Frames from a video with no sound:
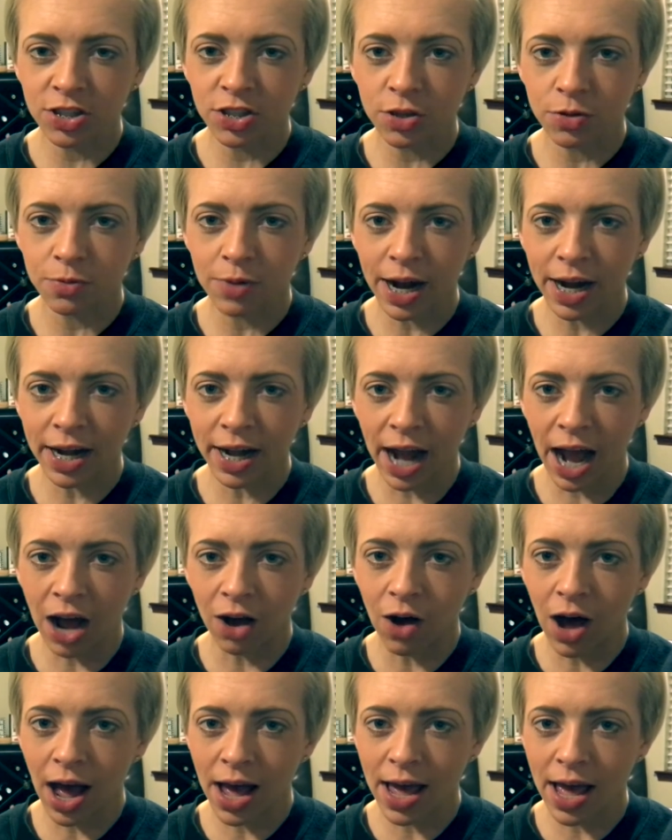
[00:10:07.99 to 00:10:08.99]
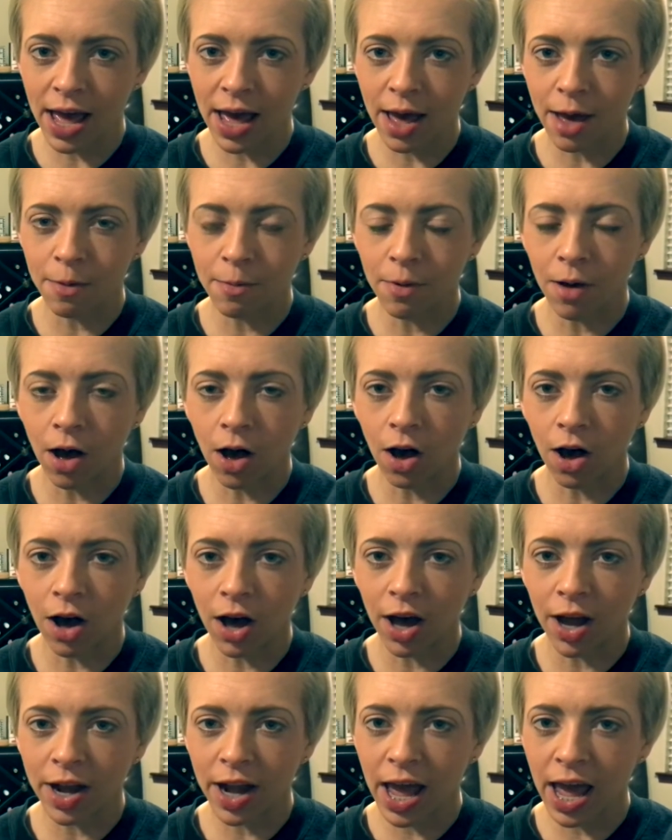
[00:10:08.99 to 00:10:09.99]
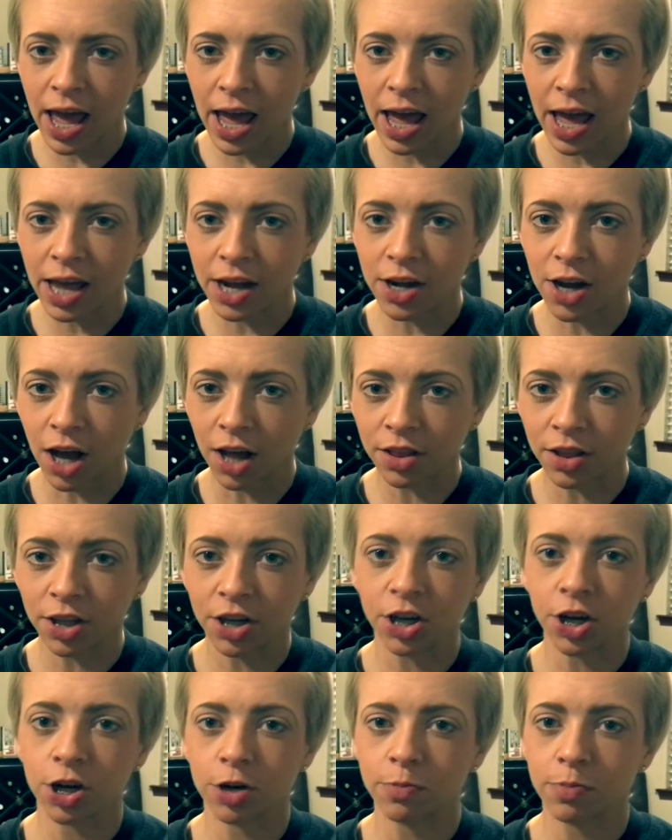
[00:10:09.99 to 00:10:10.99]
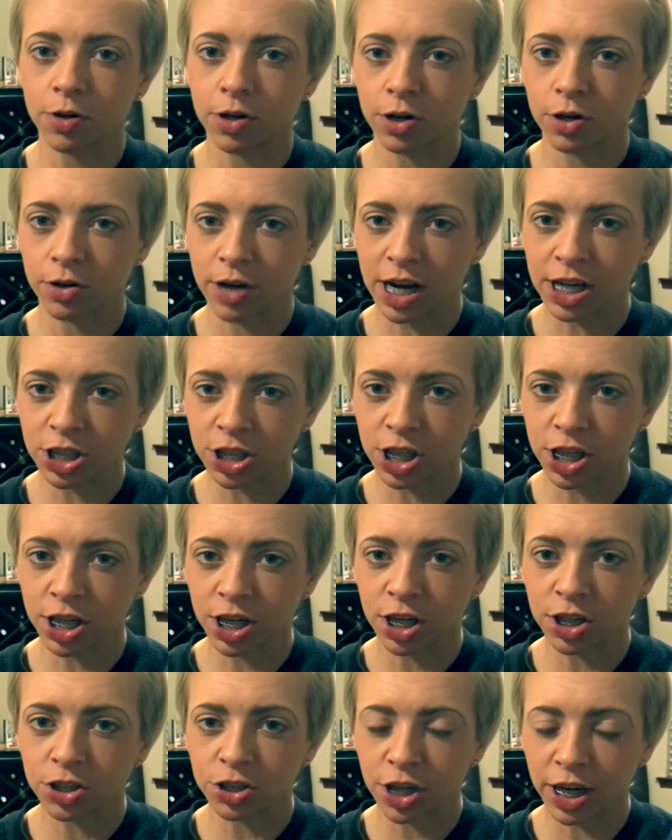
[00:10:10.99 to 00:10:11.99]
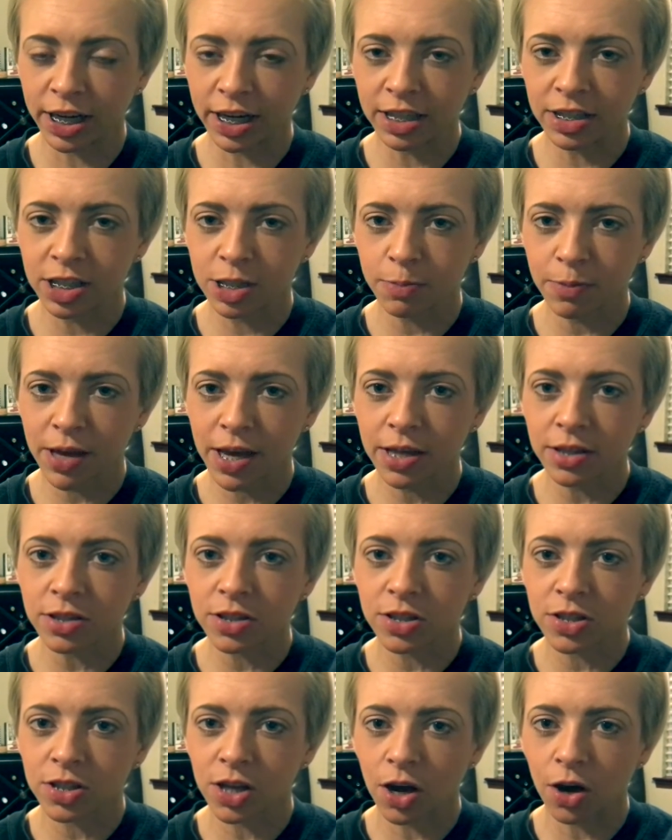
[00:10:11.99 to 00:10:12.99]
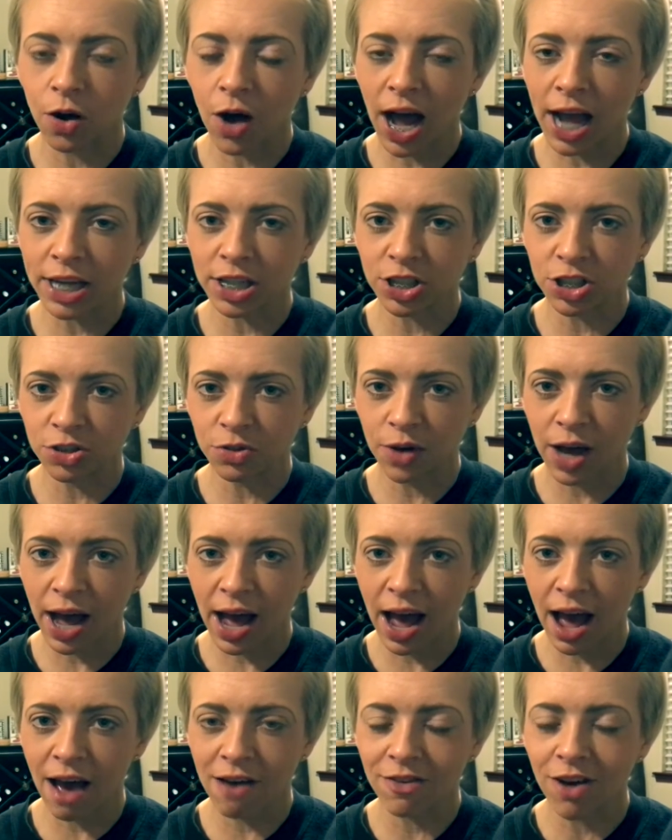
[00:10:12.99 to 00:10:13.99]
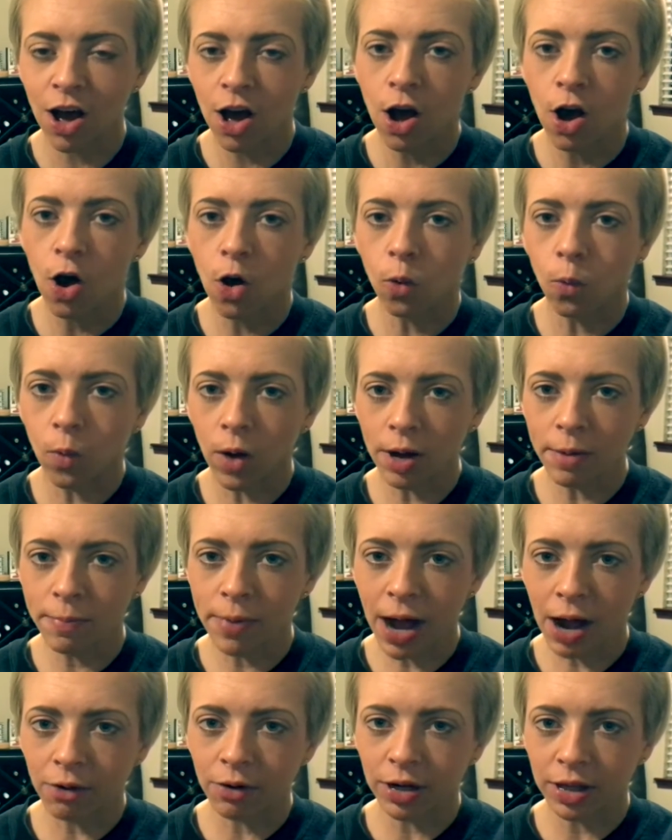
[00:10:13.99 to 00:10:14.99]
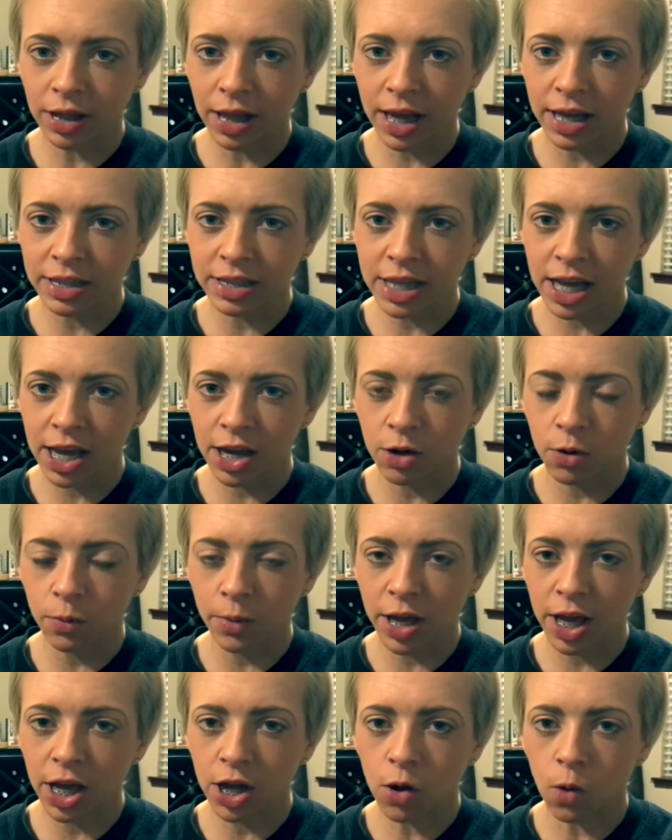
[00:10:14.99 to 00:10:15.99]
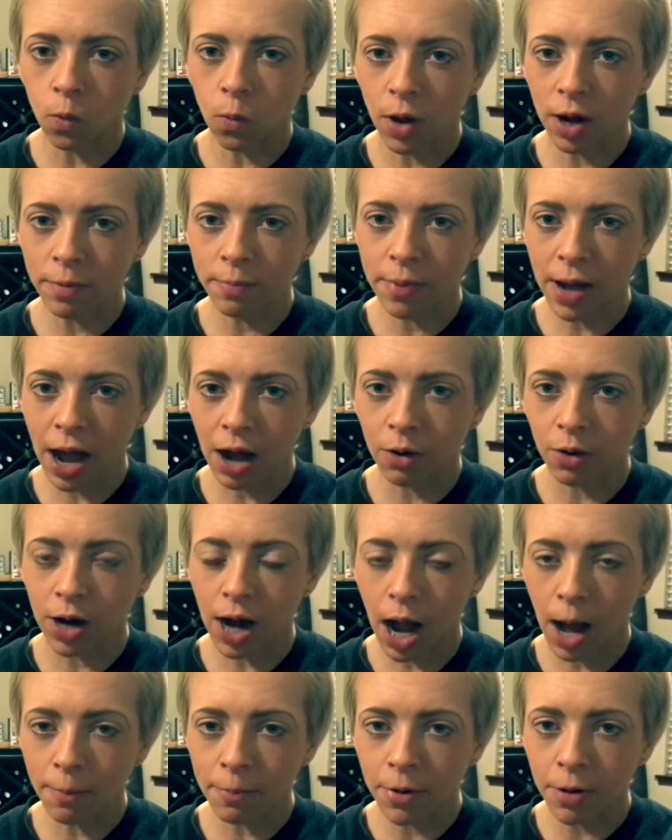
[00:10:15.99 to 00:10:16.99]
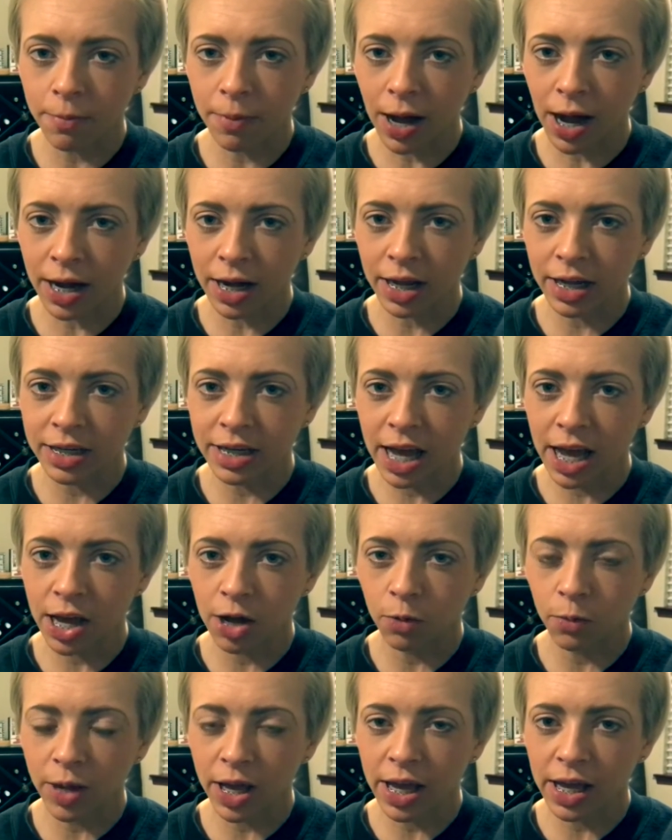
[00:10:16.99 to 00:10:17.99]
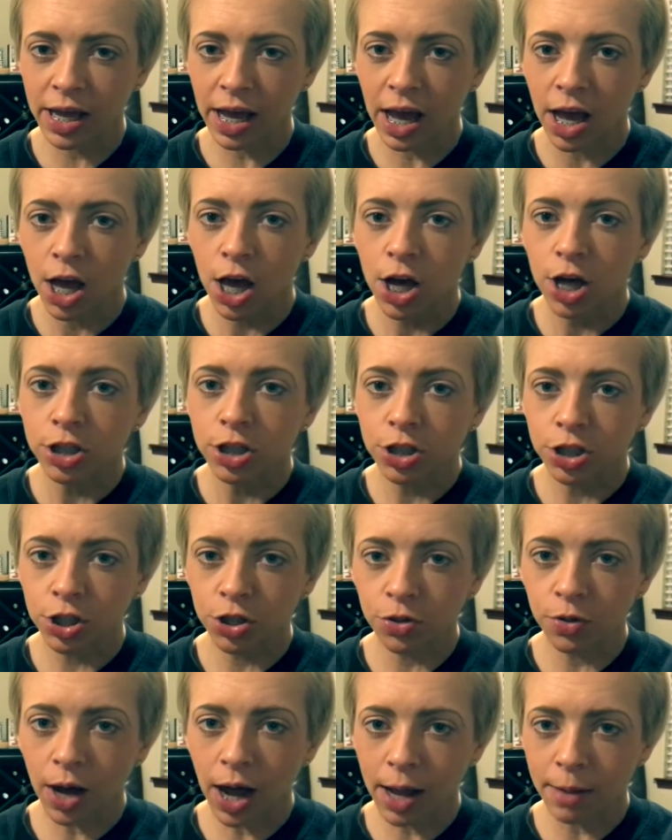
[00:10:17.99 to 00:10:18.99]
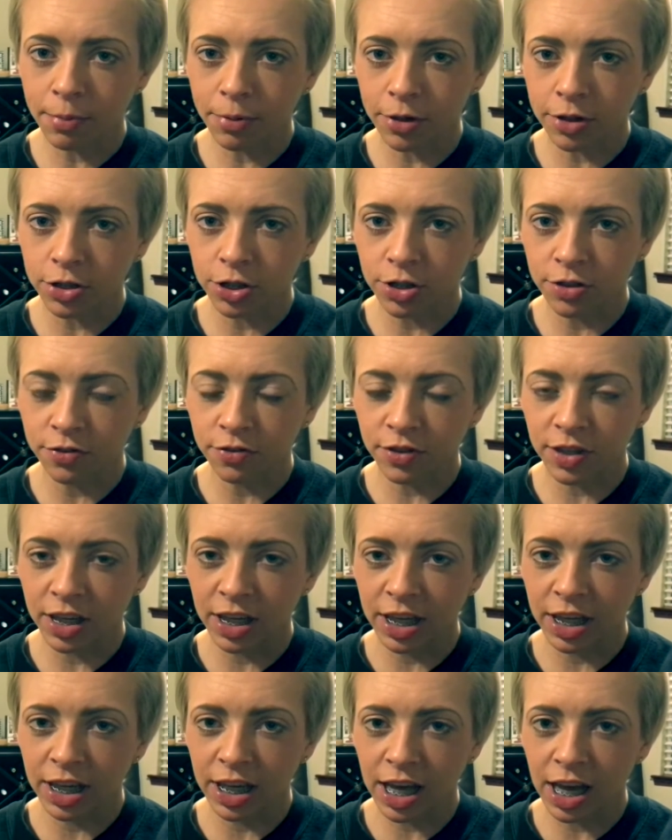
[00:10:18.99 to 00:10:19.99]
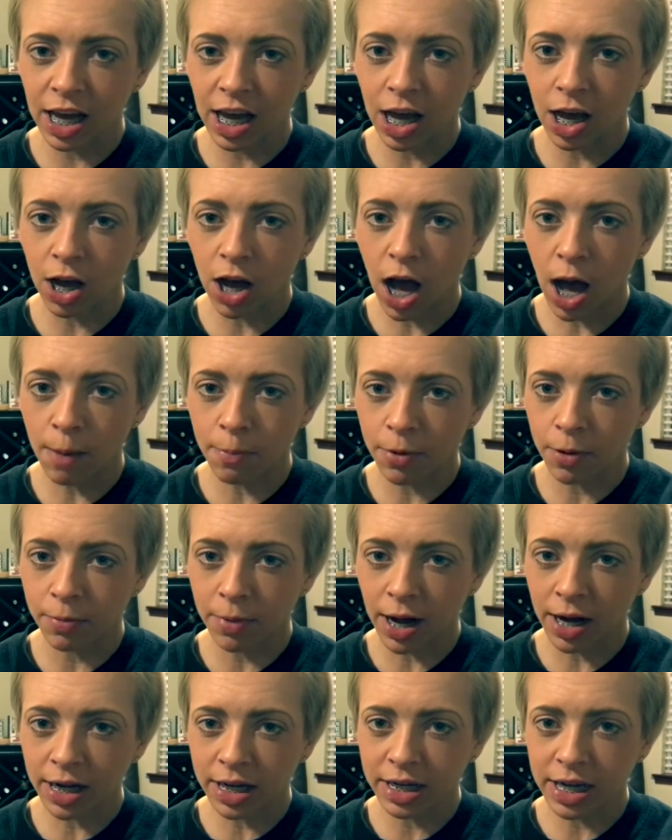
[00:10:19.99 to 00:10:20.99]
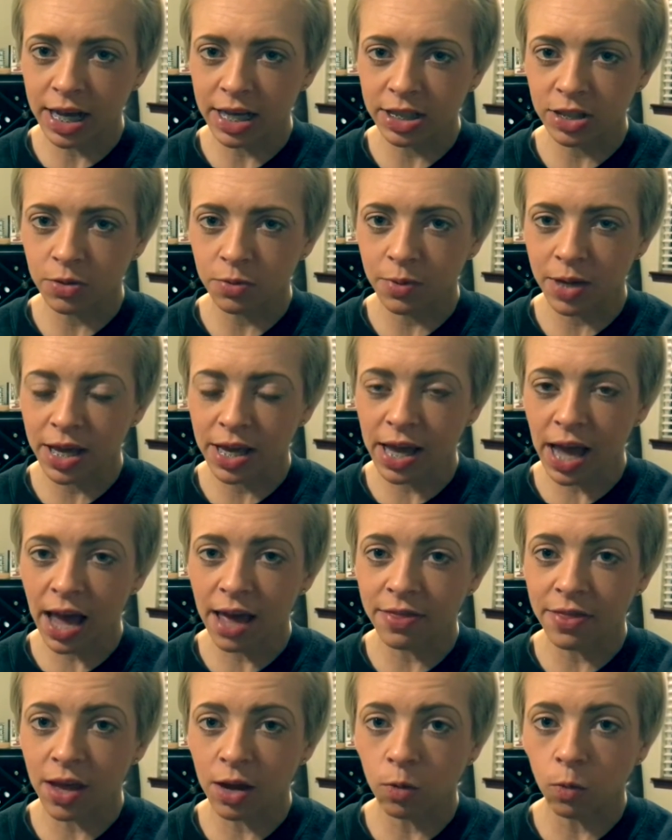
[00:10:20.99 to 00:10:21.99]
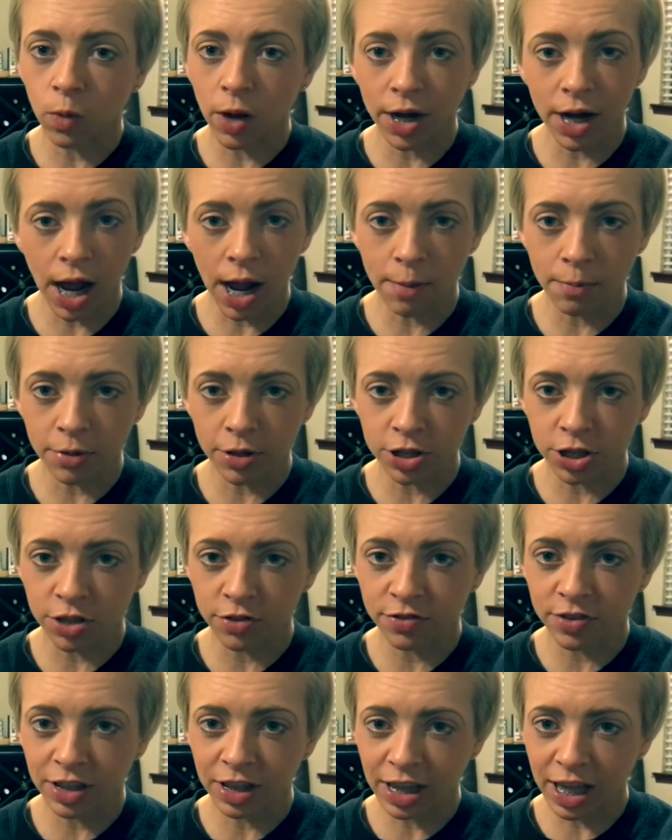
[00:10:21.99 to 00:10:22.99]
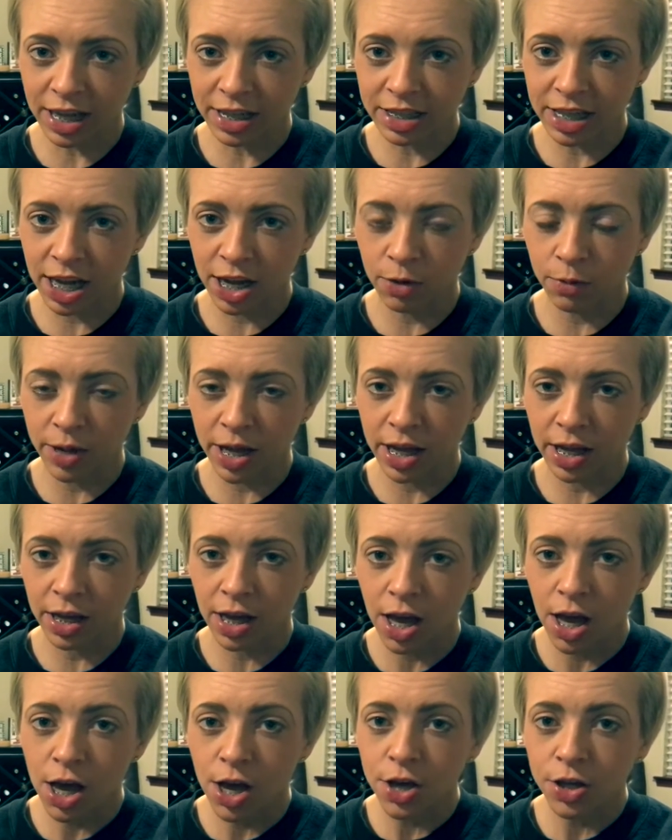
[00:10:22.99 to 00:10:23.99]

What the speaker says: So right now I am on a nonlinear progression training split. So I do have one power leg day a week, one power upper body day a week, two hypertrophy upper body days a week, and then one hypertrophy leg day a week.